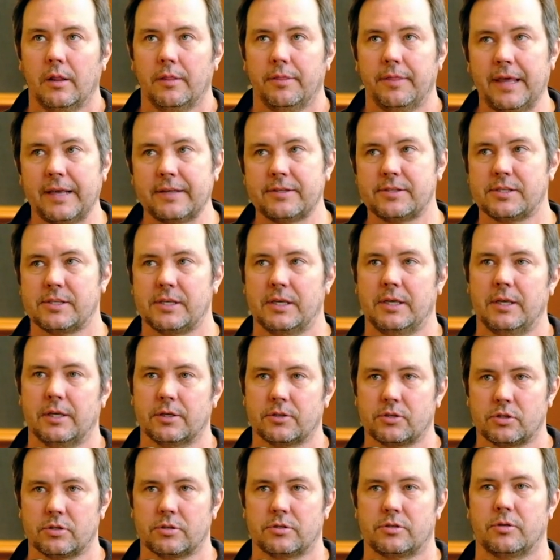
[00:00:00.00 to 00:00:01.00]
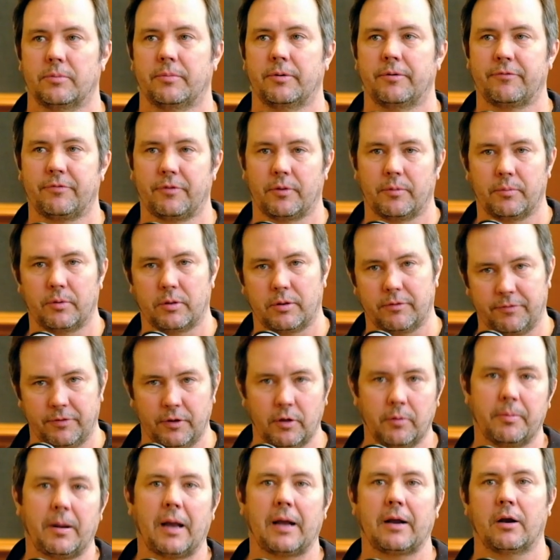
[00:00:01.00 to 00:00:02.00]
they see a, someone from with a
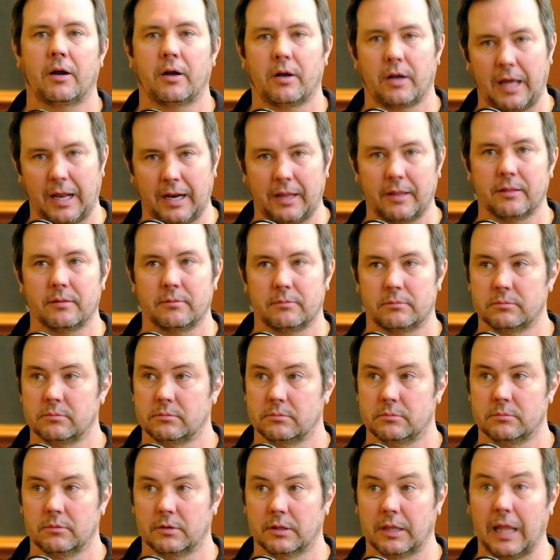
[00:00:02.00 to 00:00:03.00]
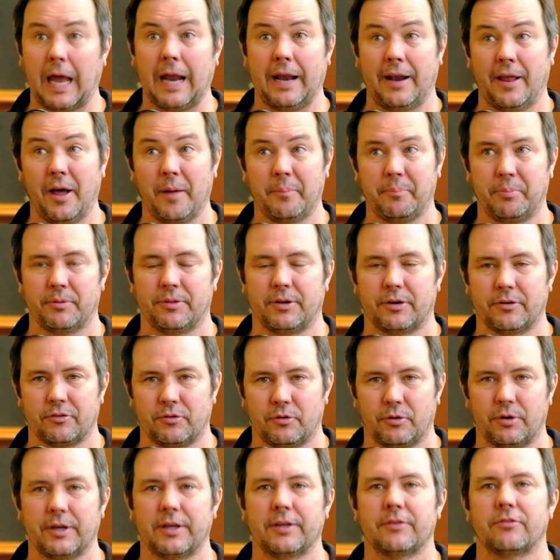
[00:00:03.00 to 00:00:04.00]
film background kind of light up when their
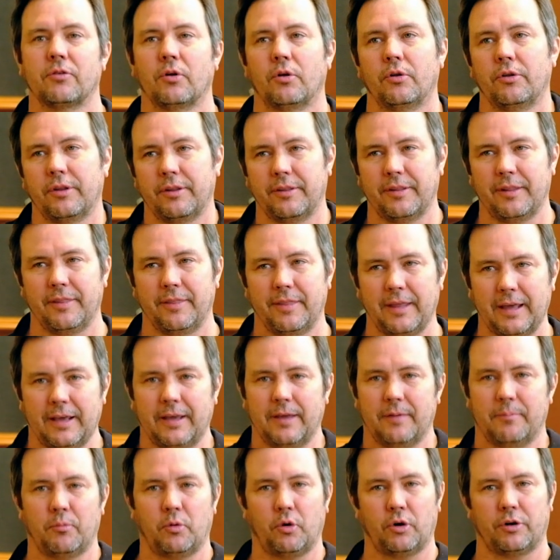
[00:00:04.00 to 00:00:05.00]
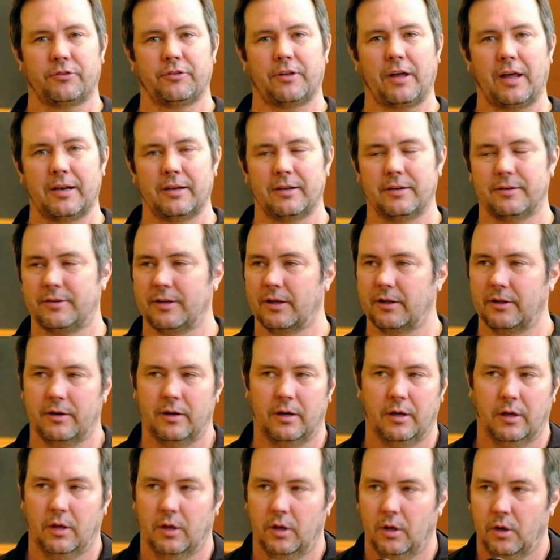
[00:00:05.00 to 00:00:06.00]
story gets told, and then they get more excited to tell it,
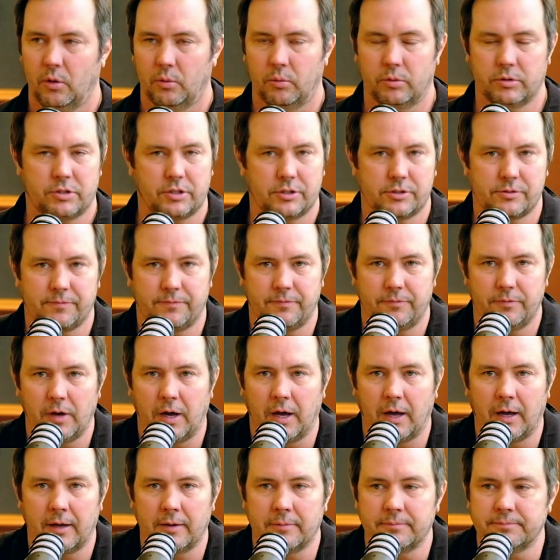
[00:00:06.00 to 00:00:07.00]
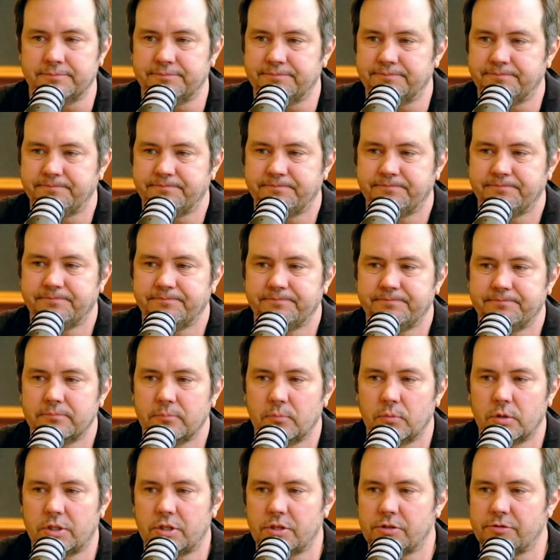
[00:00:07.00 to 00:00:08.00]
which is um,
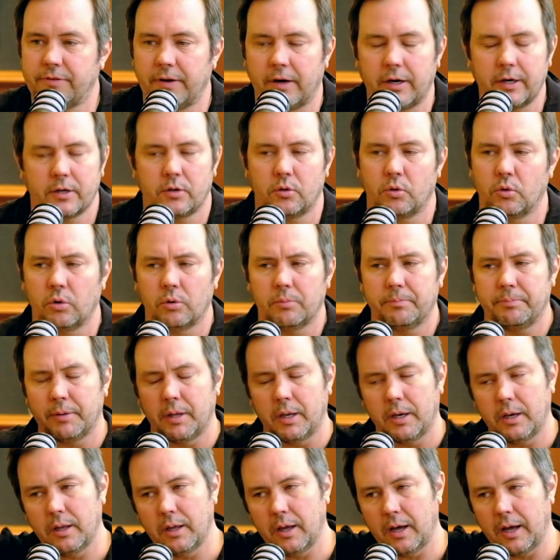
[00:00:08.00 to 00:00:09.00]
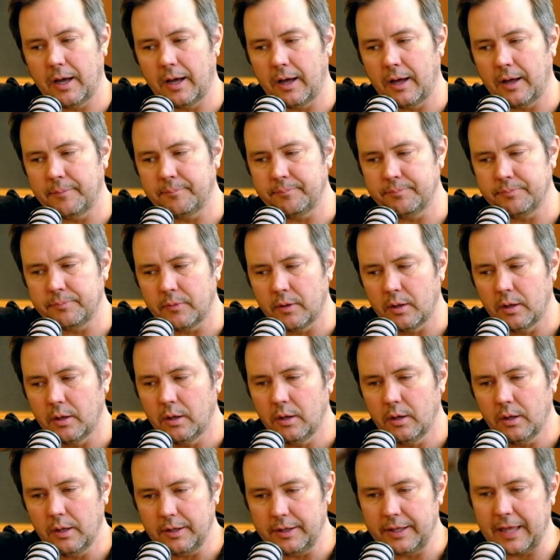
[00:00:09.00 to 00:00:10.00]
which is very cool. But um,
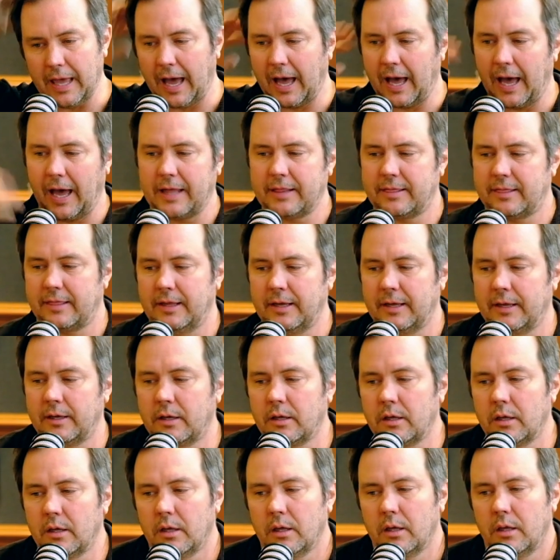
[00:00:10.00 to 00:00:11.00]
yeah, I think